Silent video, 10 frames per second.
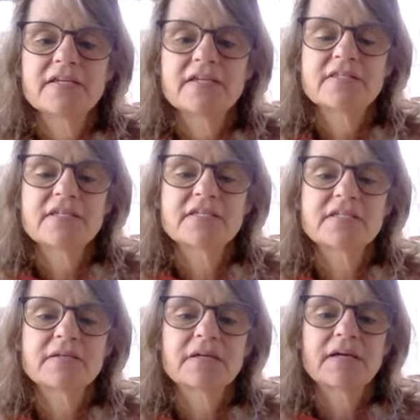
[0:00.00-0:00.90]
is
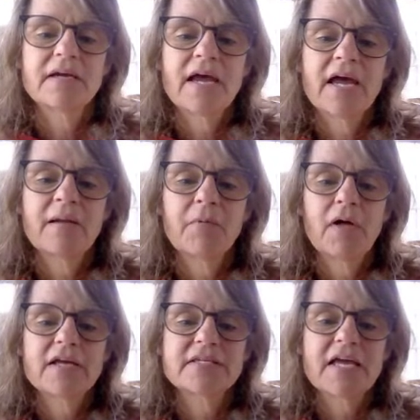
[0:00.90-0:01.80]
this
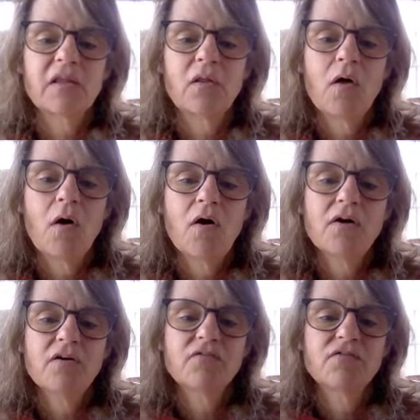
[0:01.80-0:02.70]
animal has a
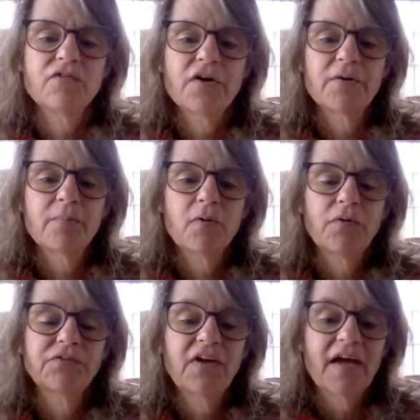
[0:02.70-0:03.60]
long
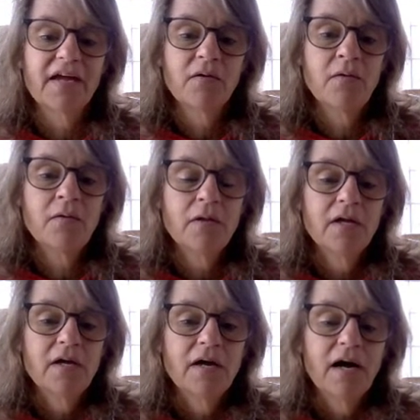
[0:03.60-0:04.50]
vertebral tail,
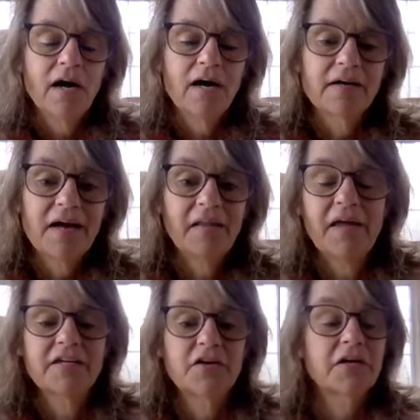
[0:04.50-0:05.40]
kind of
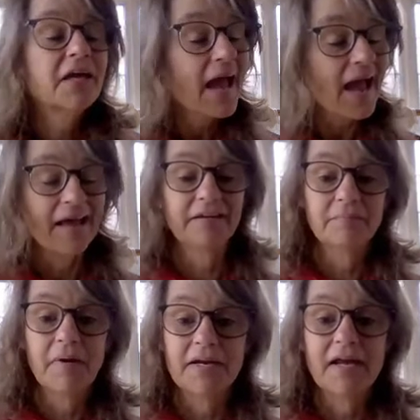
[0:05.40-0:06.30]
like your cat
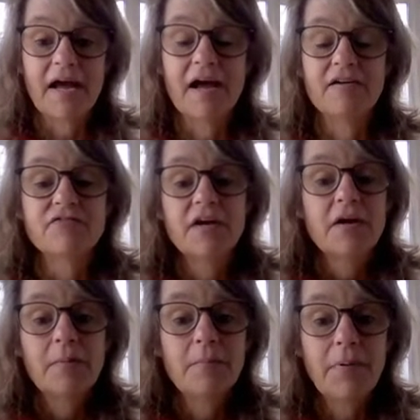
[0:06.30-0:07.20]
might have.
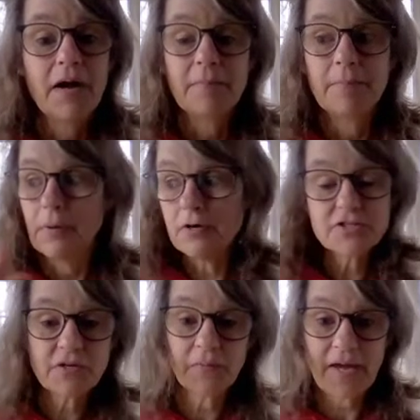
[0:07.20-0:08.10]
But
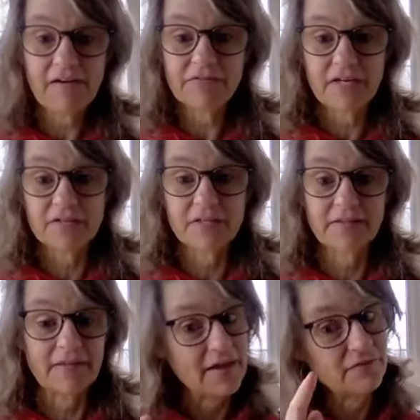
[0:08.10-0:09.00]
birds don't have tails
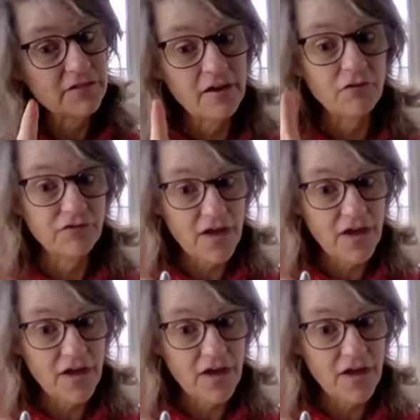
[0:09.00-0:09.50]
like that. They have tail